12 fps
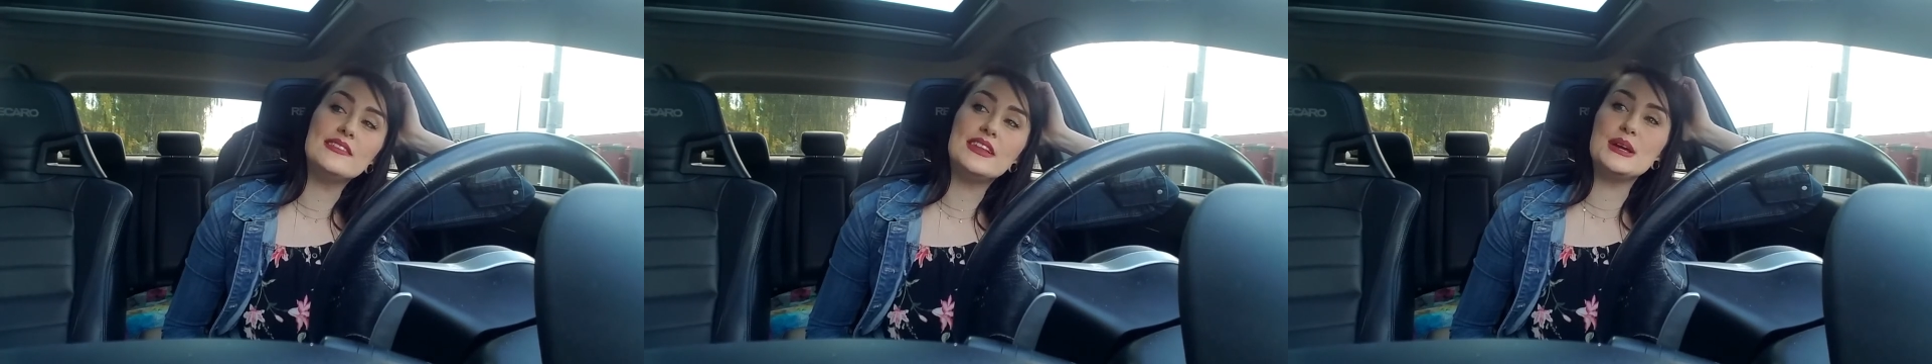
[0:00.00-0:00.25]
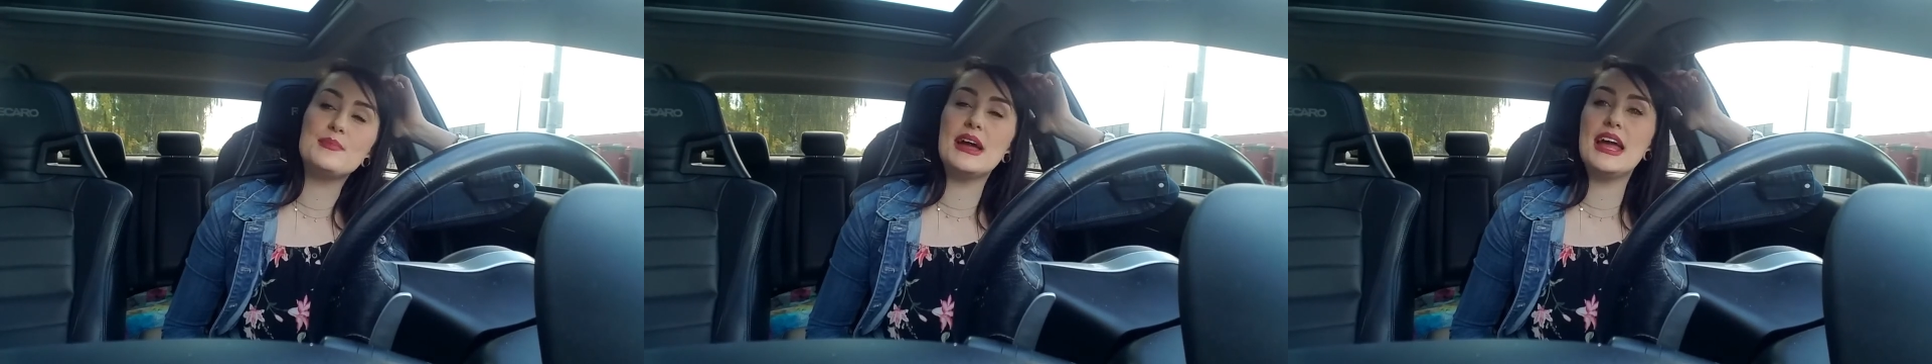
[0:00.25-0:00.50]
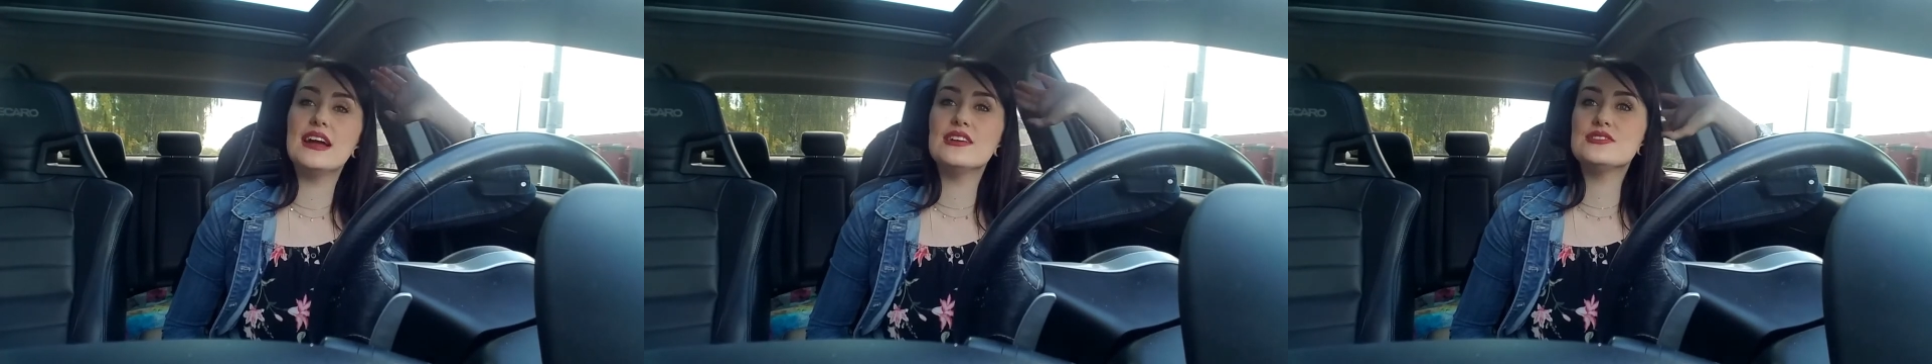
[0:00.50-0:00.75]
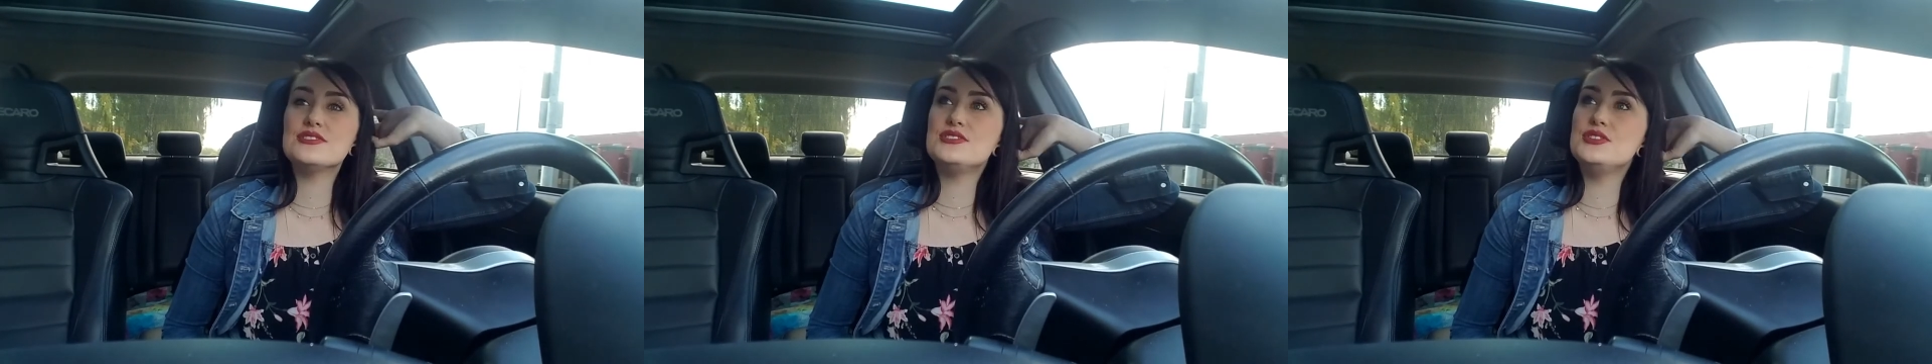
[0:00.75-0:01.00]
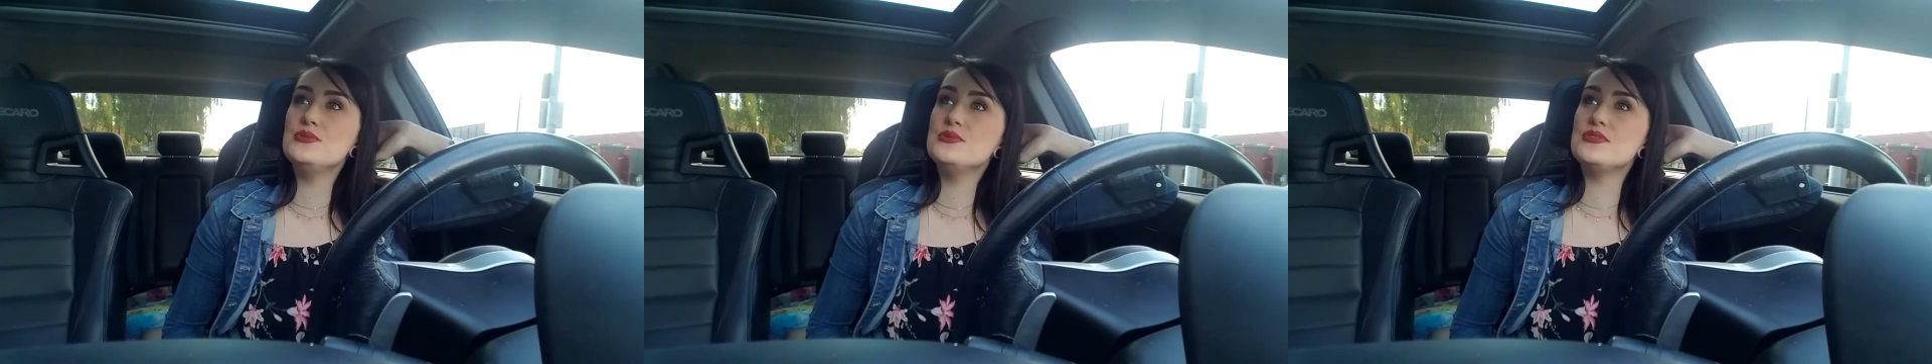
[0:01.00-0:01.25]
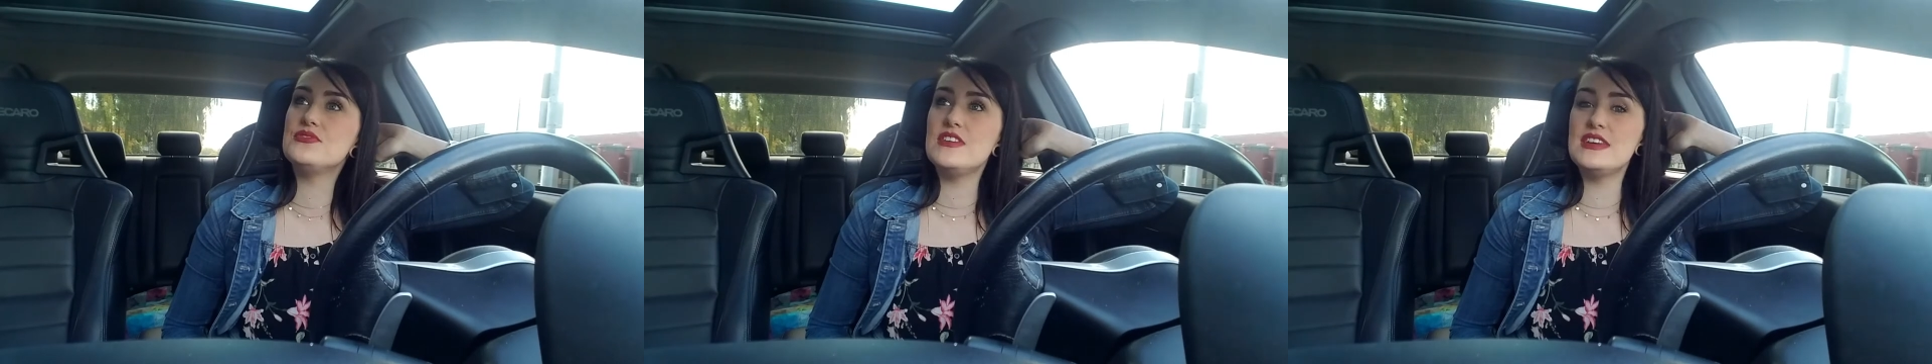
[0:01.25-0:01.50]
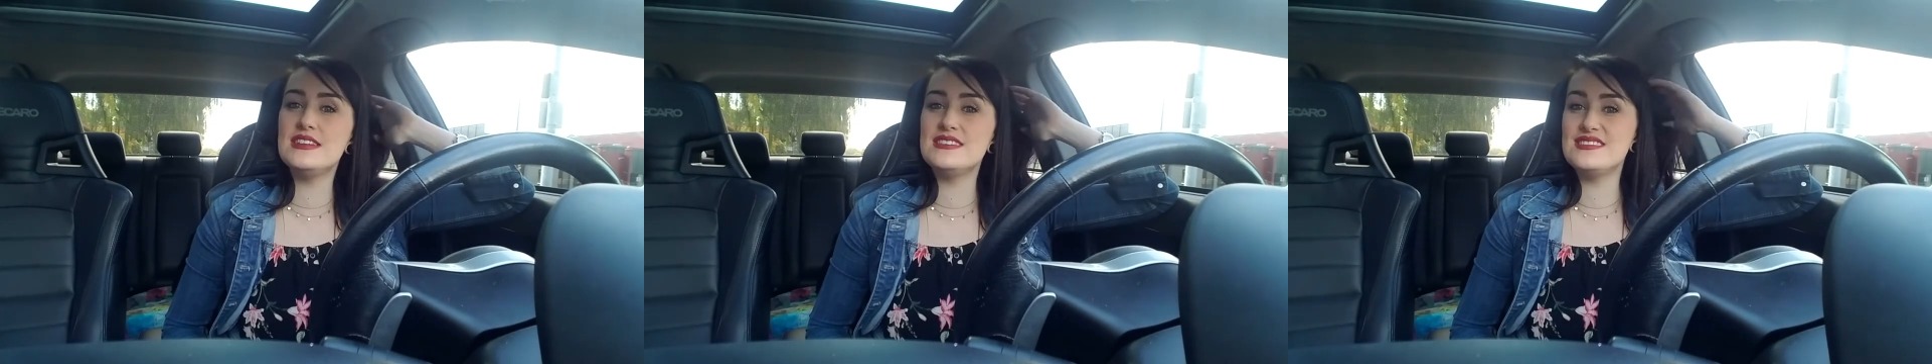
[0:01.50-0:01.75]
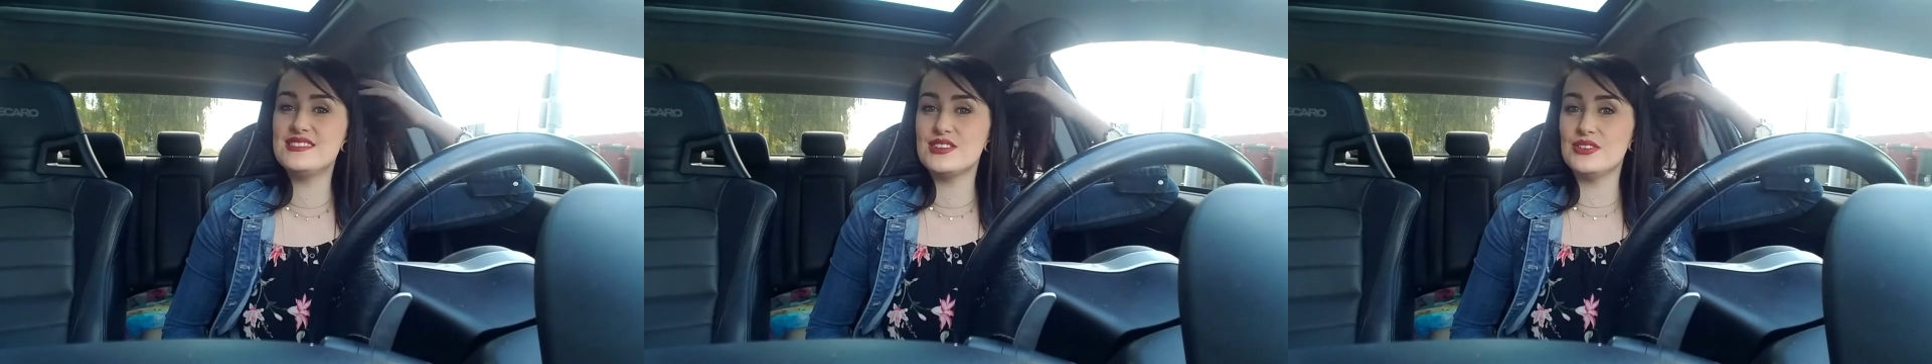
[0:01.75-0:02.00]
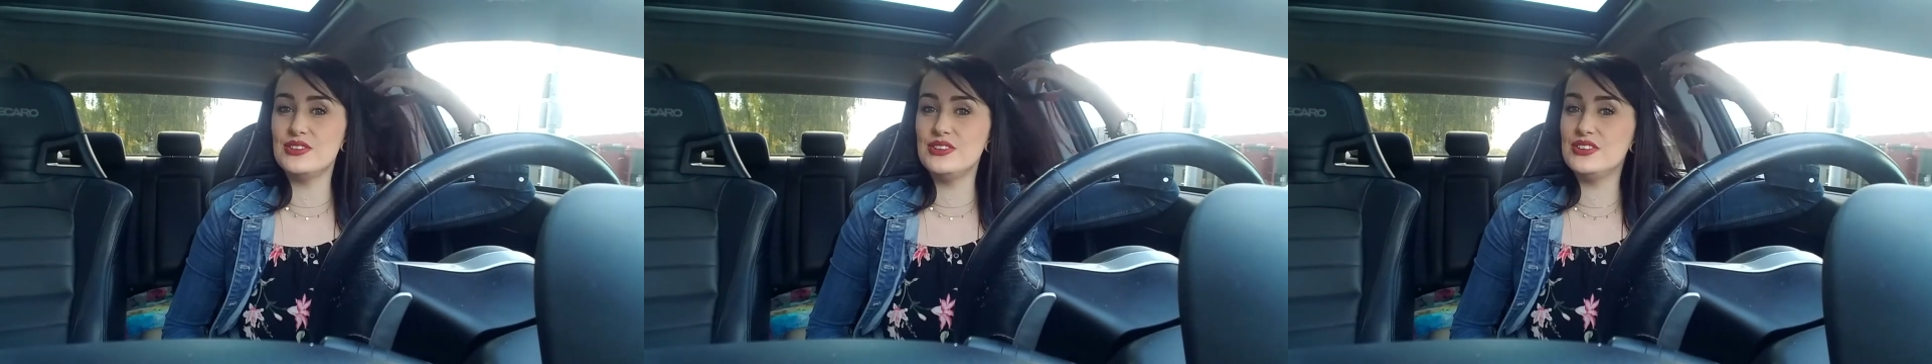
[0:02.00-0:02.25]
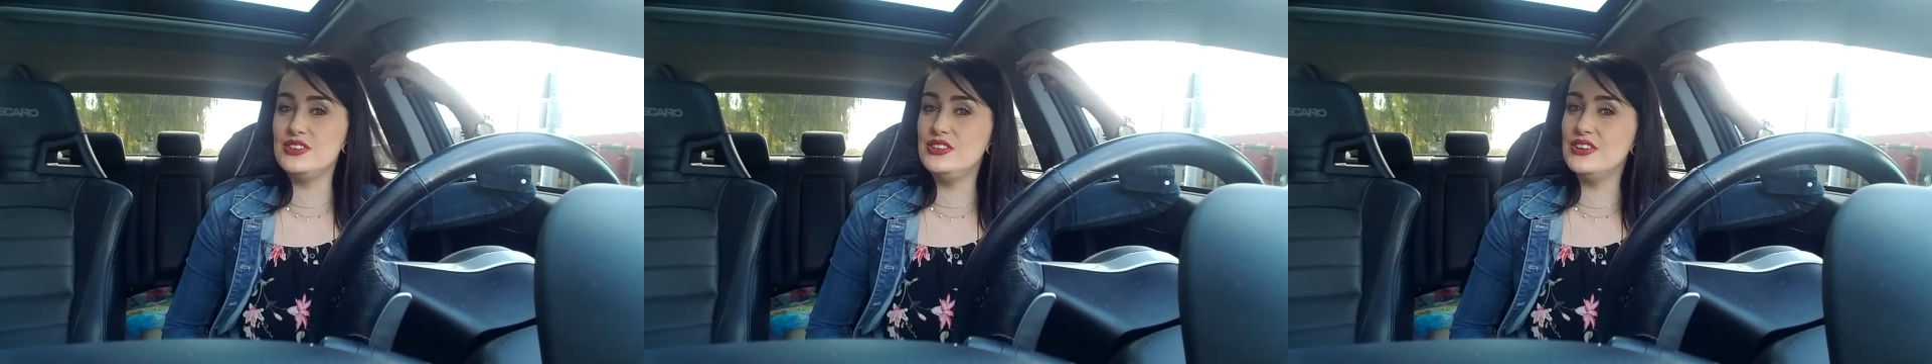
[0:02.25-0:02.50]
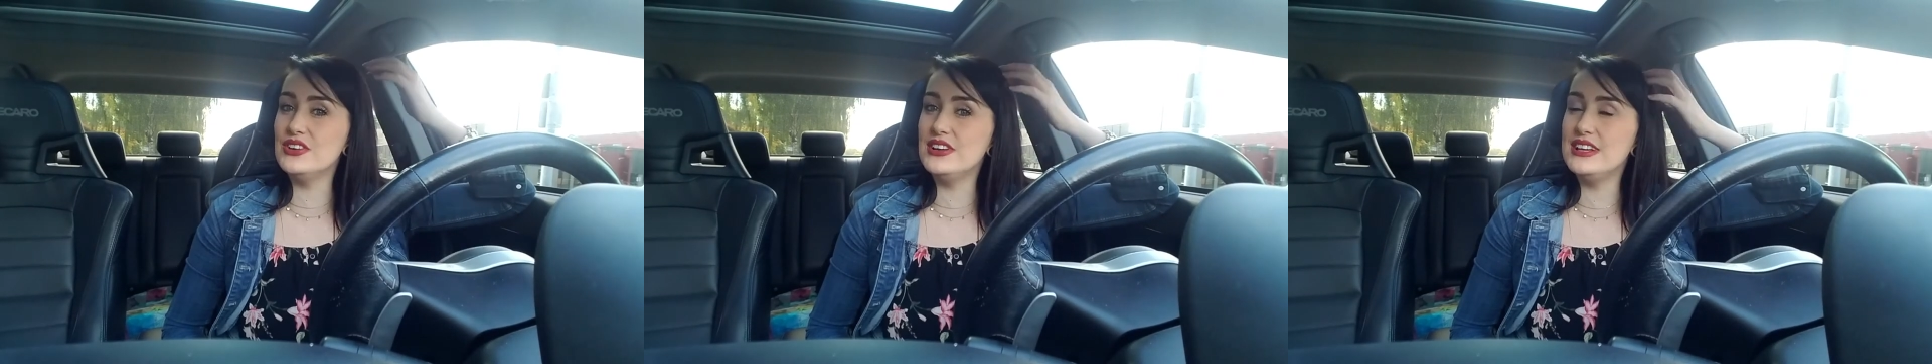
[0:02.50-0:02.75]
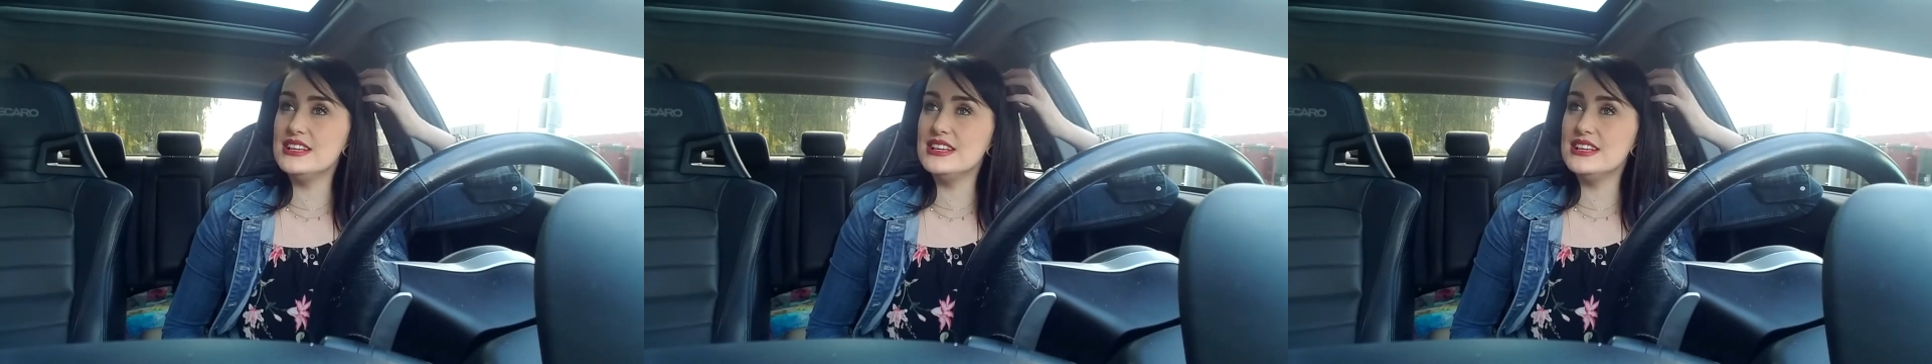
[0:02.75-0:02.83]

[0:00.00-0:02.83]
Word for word: Like, my hair is too thin to look good.